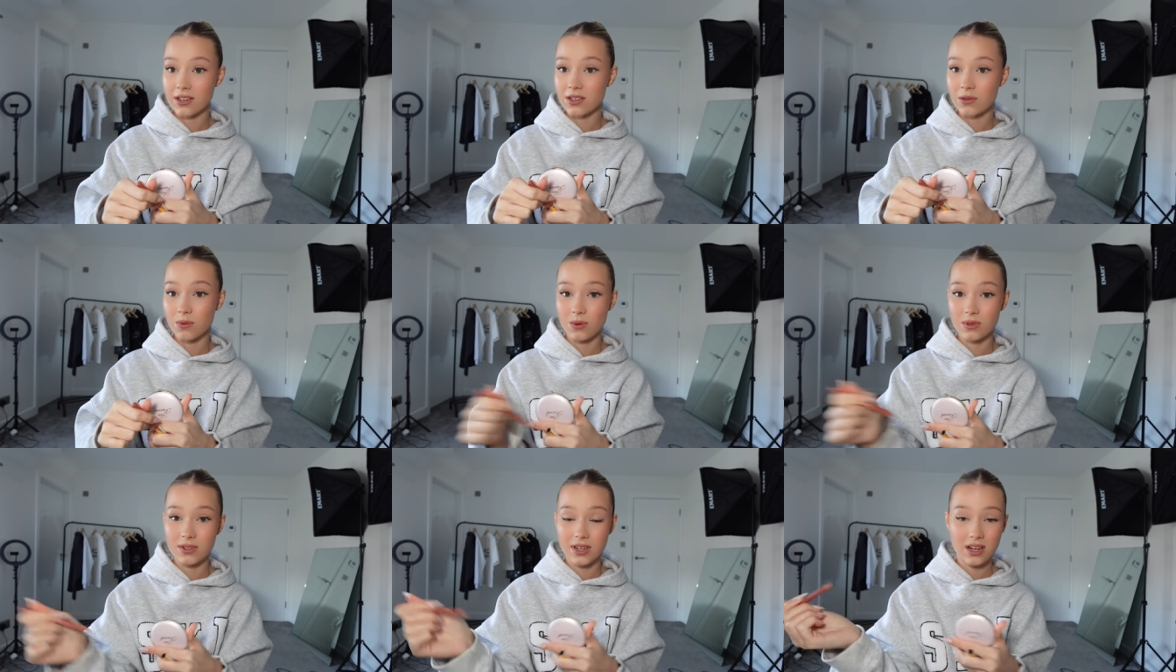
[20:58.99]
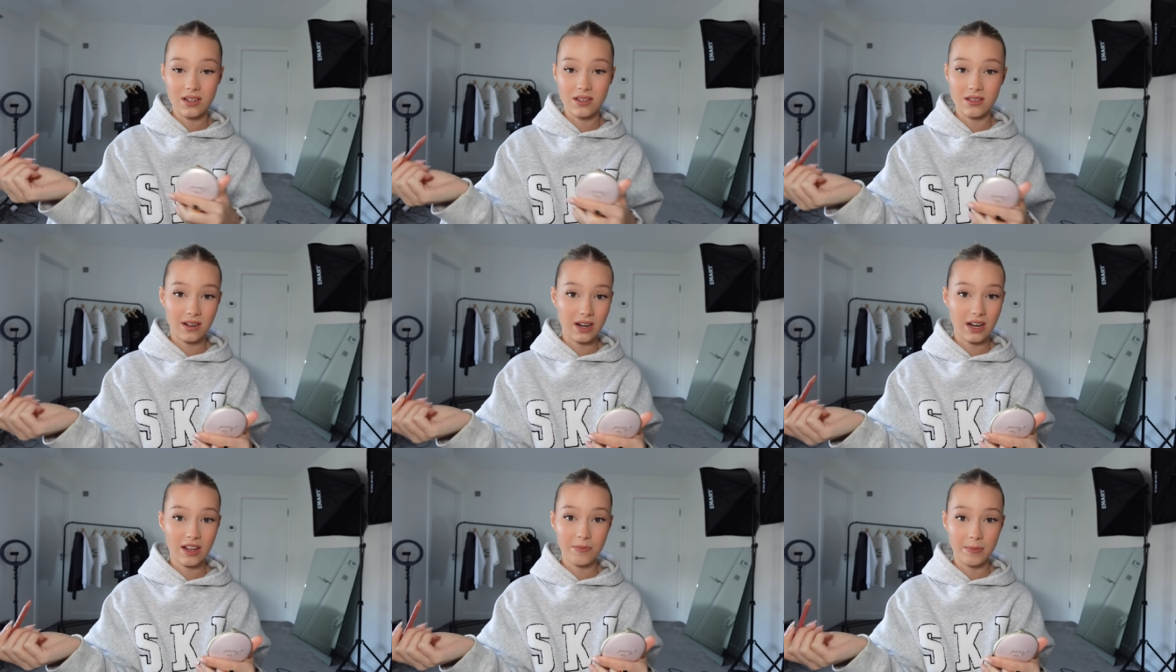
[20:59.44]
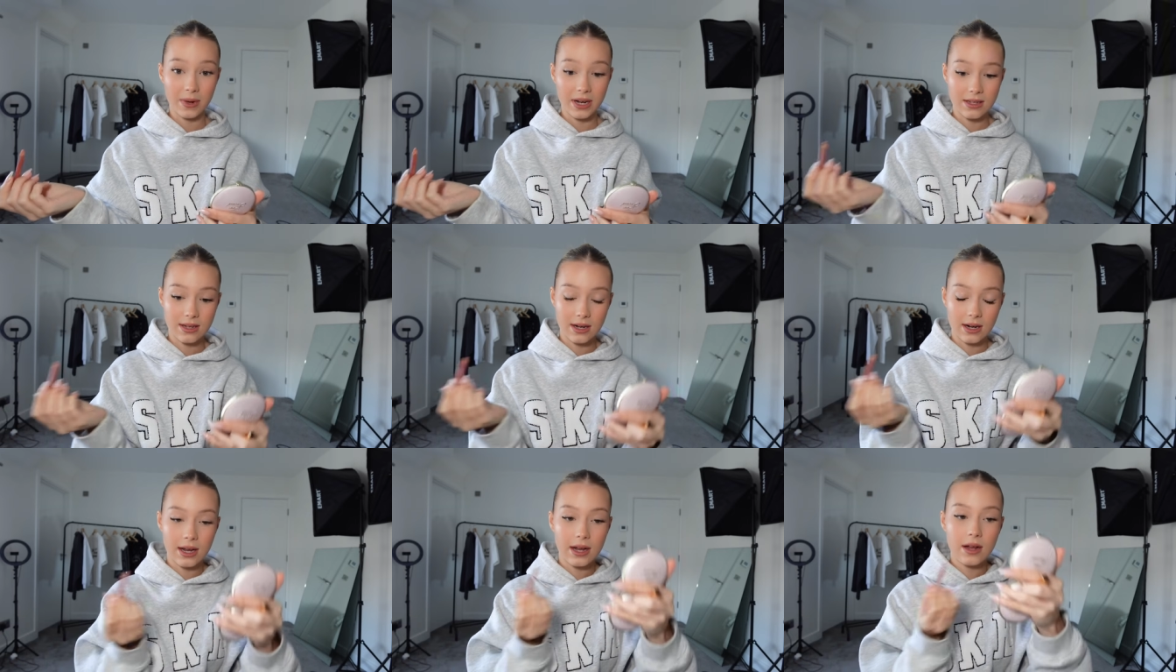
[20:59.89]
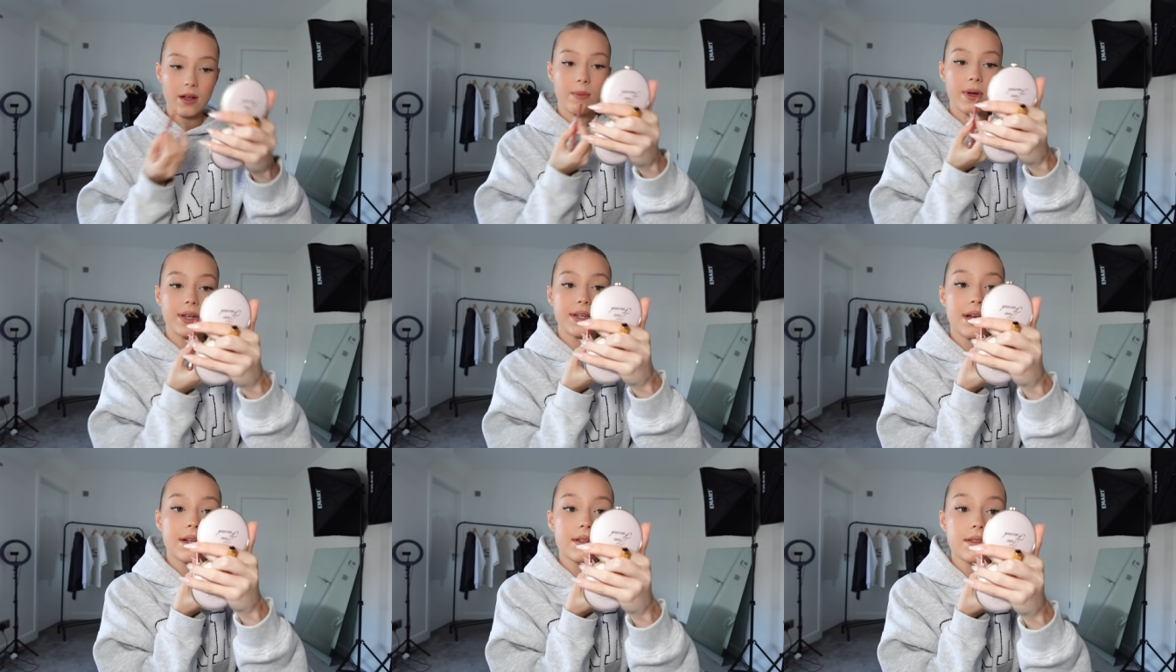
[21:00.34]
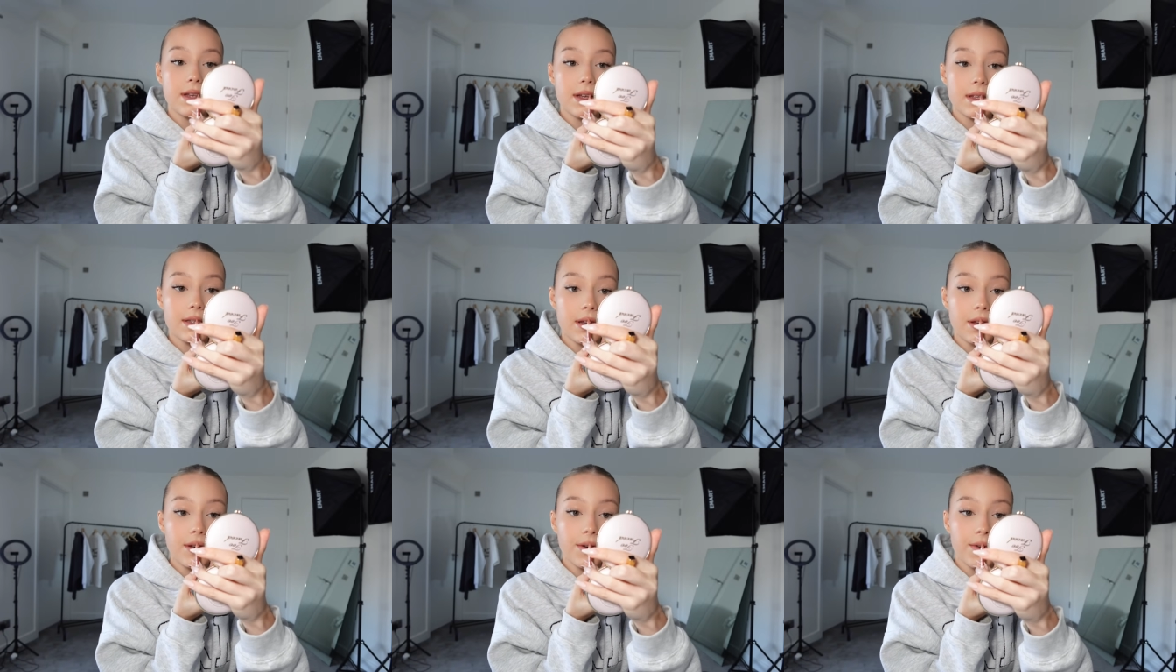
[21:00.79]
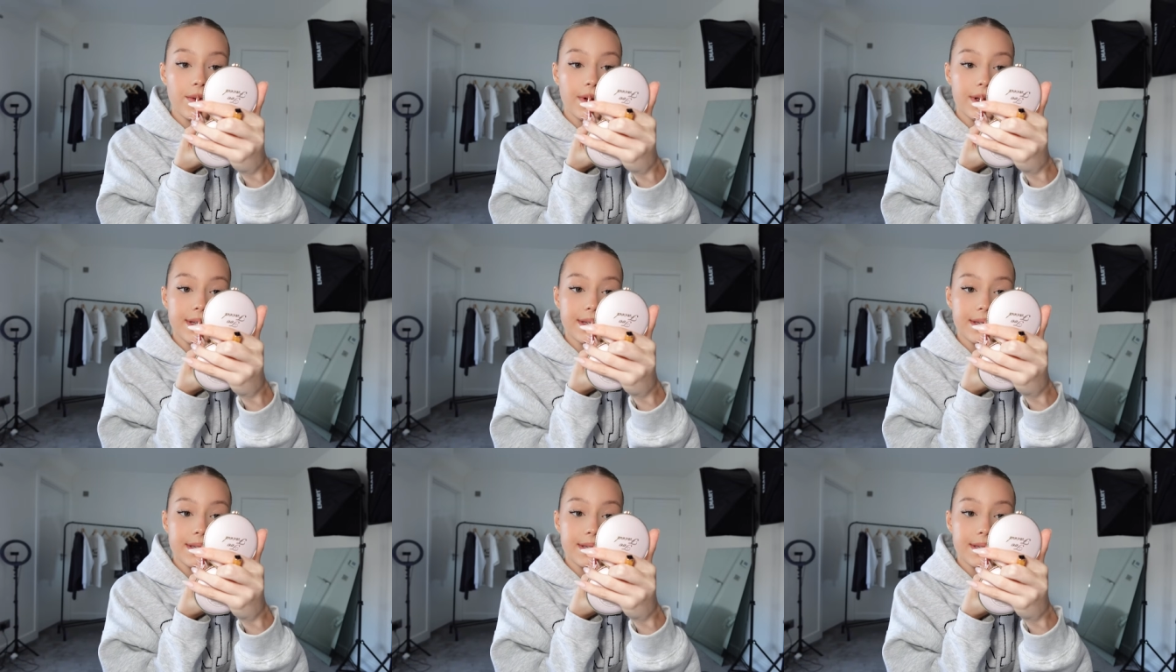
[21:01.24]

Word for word: towards the edge of the cliff basically. And my dad says, he always